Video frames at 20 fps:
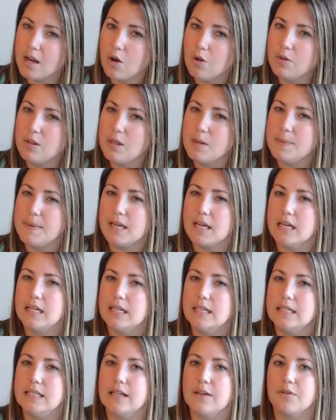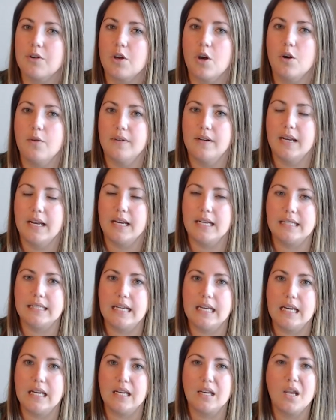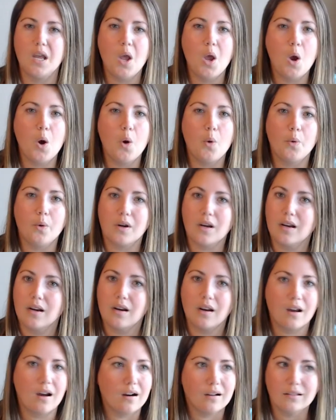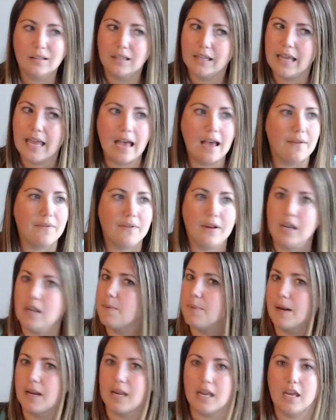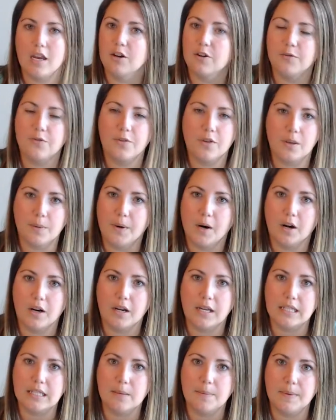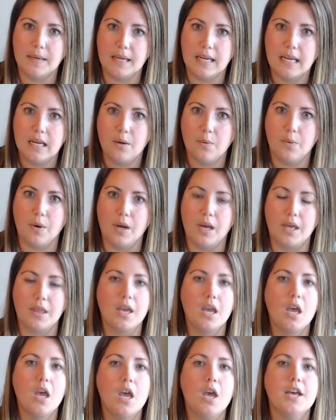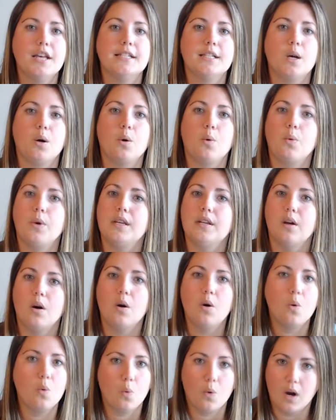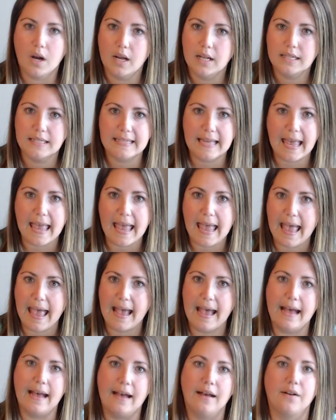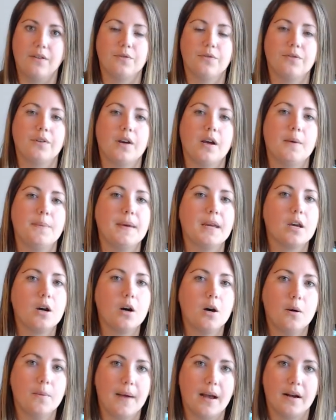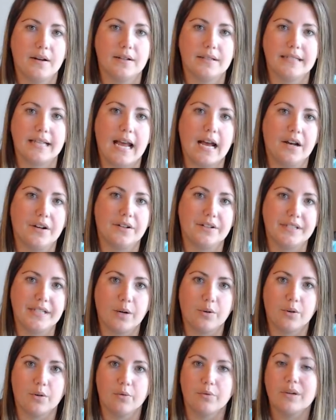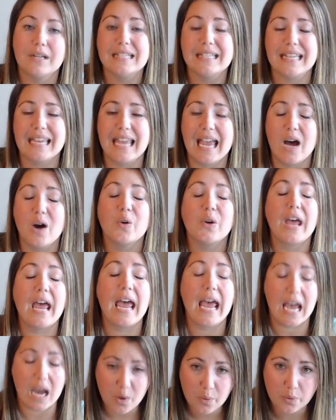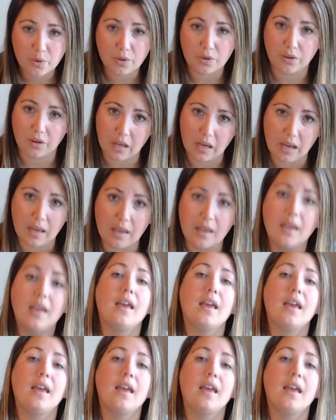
only because of COVID nineteen. We're going to hardly have anybody here for the party to begin with. So we don't want to have a big old bounce house that we're renting out hourly